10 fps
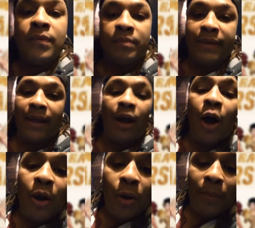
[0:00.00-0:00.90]
but yeah, I
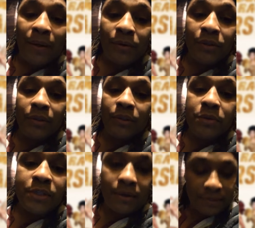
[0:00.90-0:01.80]
hope I don't
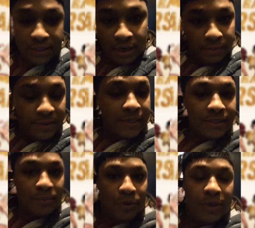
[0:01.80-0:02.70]
lose service, y'all, because
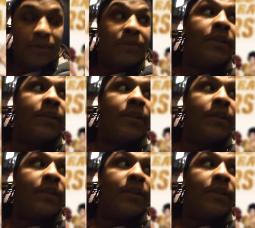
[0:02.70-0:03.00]
I'm going on